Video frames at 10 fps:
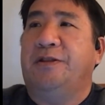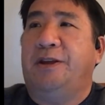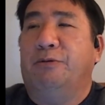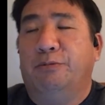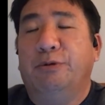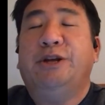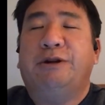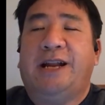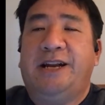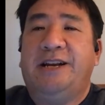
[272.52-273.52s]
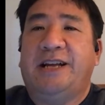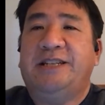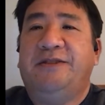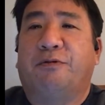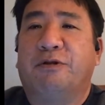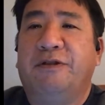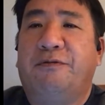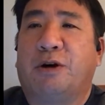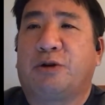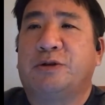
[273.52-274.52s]
they were reunited in
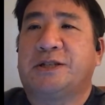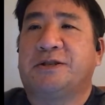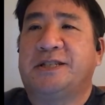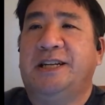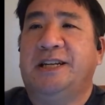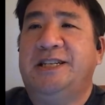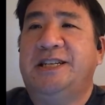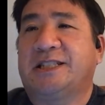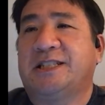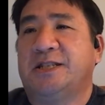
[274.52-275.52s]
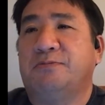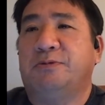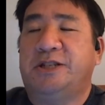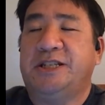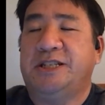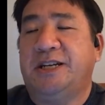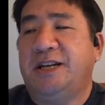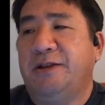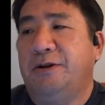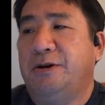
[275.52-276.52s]
1944 at Crystal City, Texas, which is
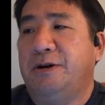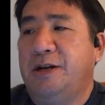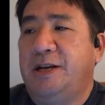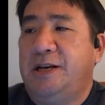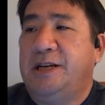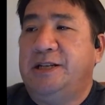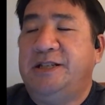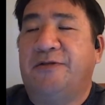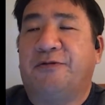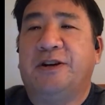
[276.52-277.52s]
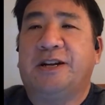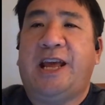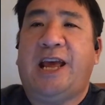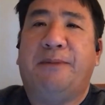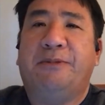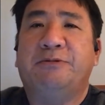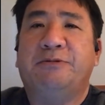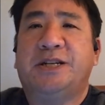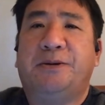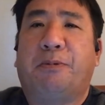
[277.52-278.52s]
another different camp. It
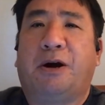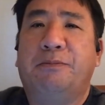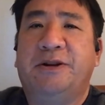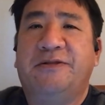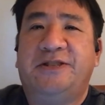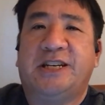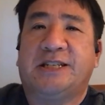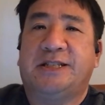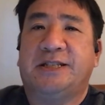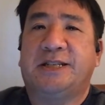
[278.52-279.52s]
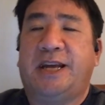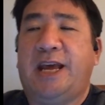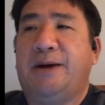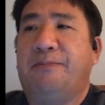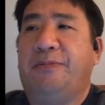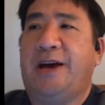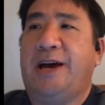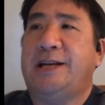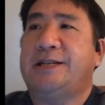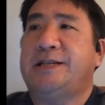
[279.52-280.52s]
was a Department of Justice camp
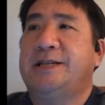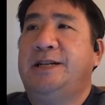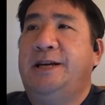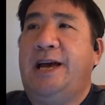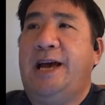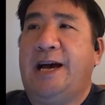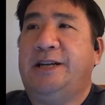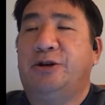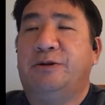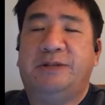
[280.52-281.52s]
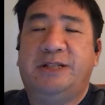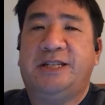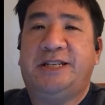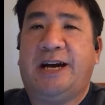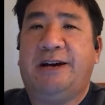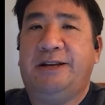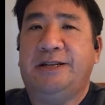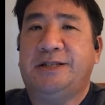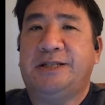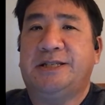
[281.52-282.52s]
that had Germans,
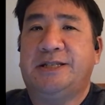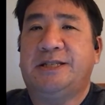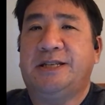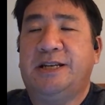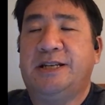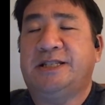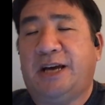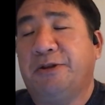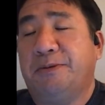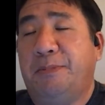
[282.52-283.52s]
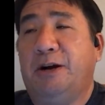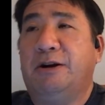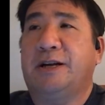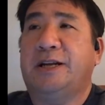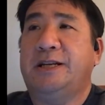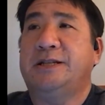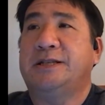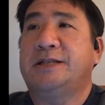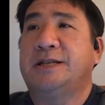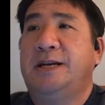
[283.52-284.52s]
Italians, South
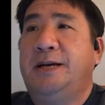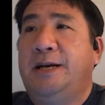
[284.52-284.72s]
Americans,